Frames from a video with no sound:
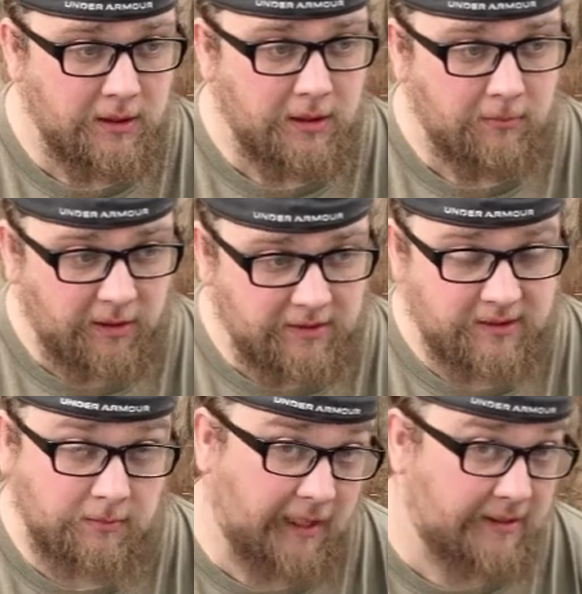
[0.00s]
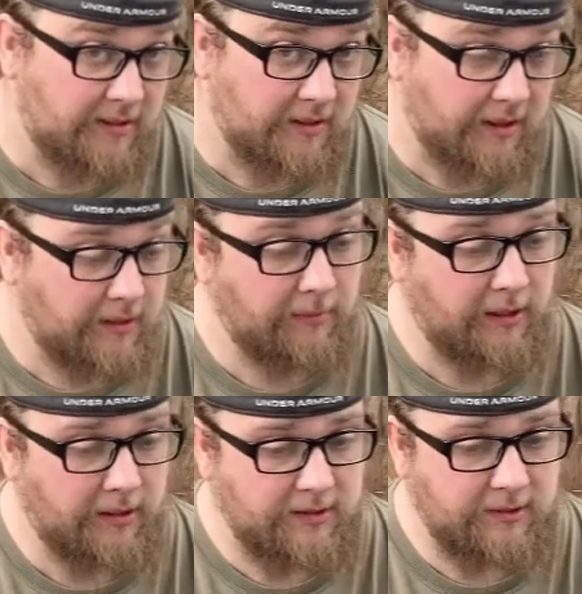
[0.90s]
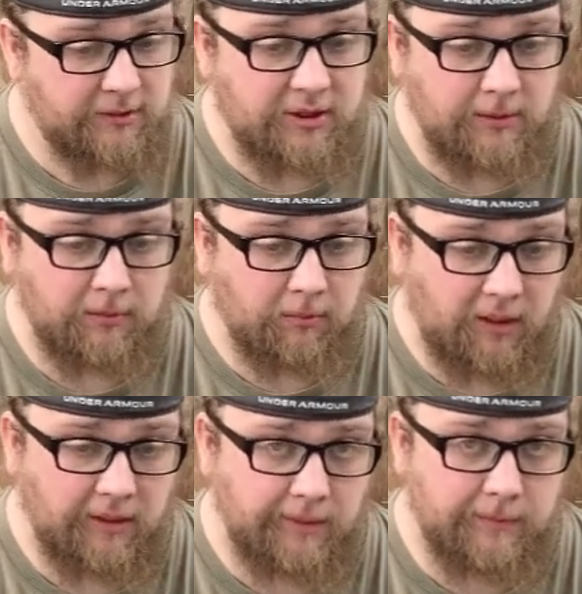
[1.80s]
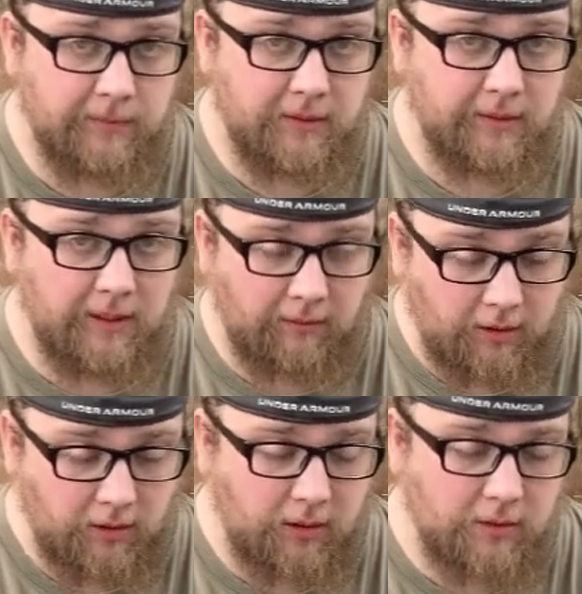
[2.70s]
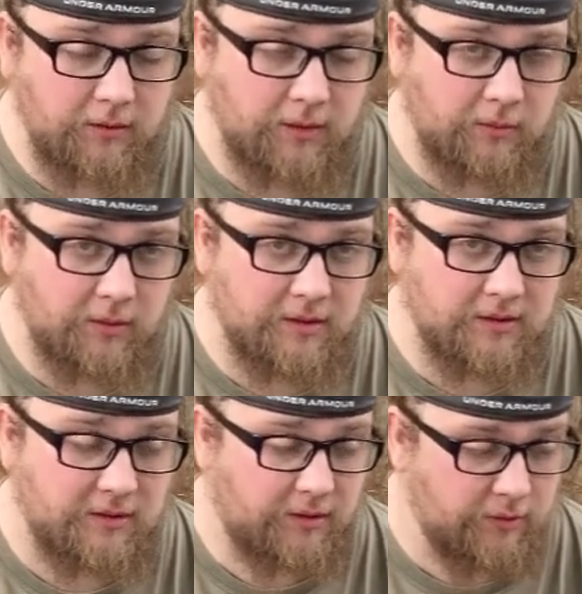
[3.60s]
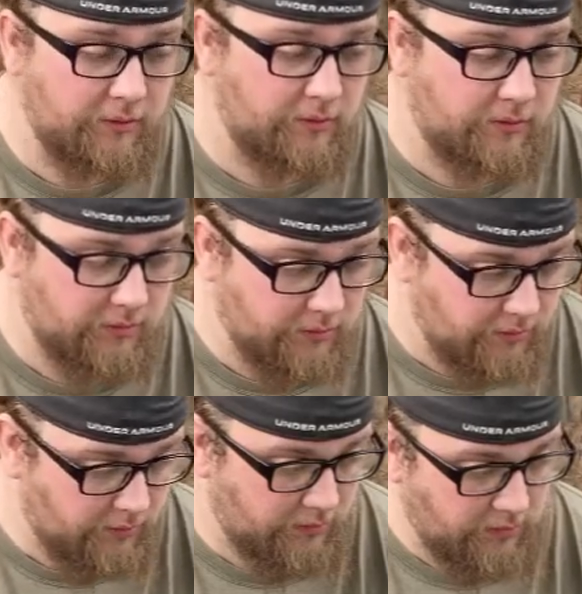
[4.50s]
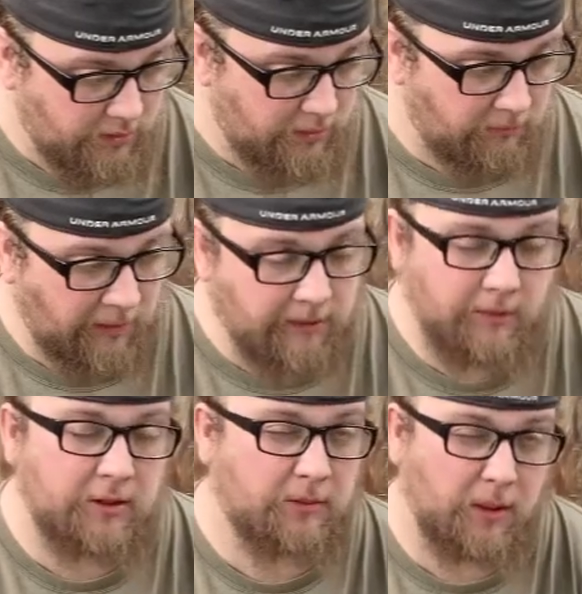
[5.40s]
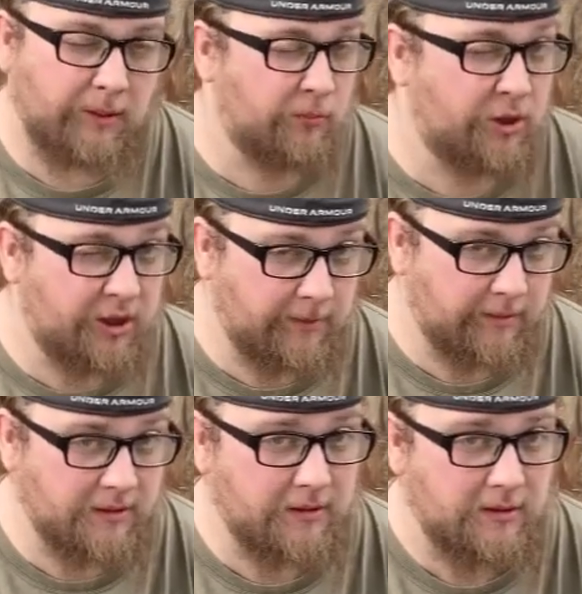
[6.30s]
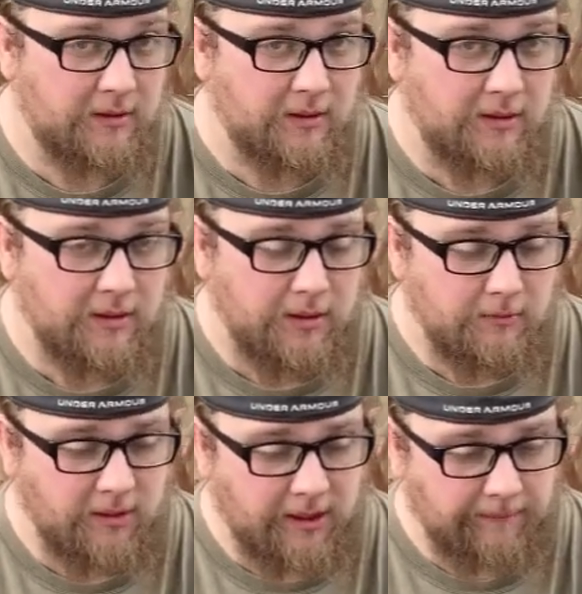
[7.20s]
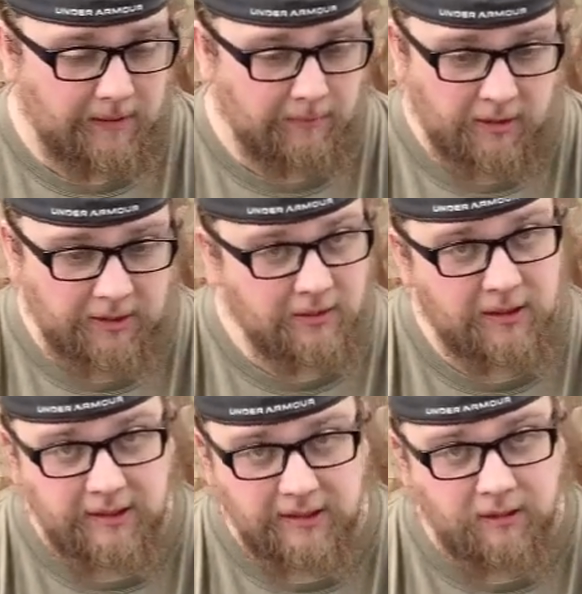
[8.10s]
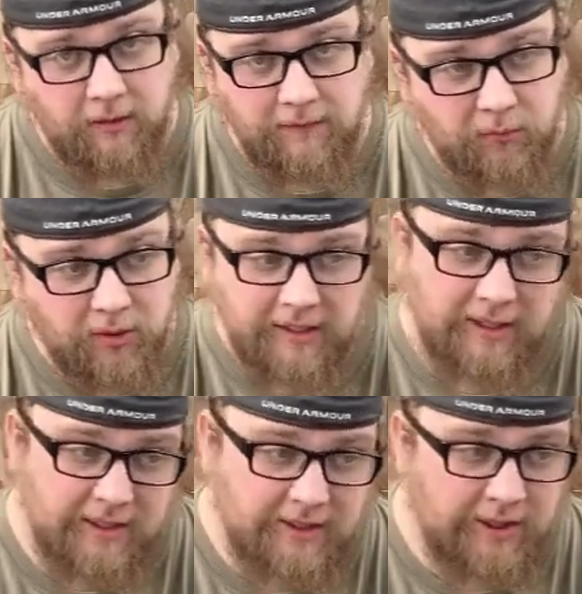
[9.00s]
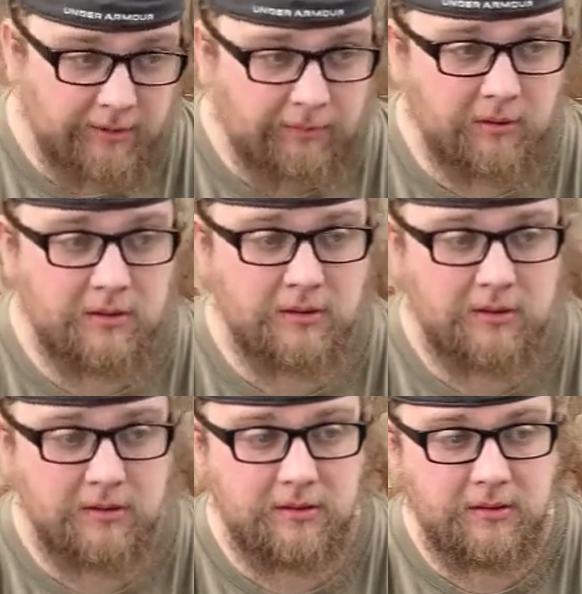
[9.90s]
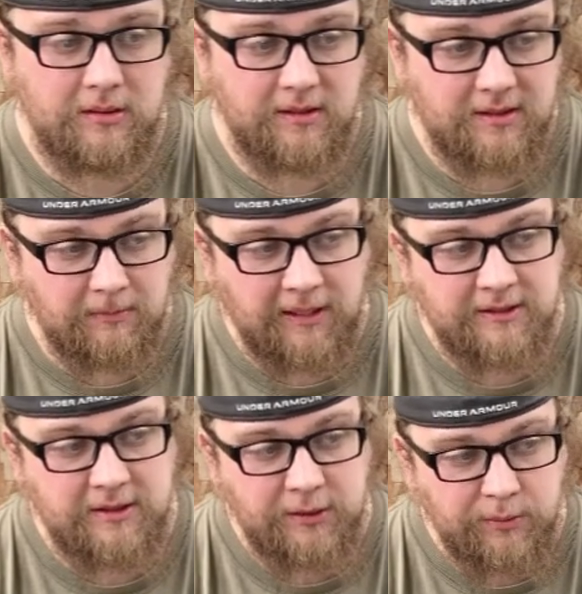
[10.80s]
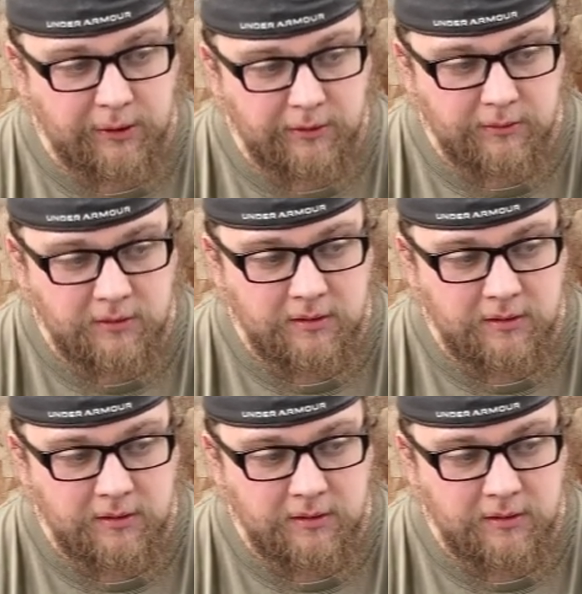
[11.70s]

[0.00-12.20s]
But in some cases, like the bearings, it was cheaper to buy them at Rockauto than it was to buy them elsewhere, even with shipping. But keep that in mind. You're not getting off really any cheaper. In some cases you do,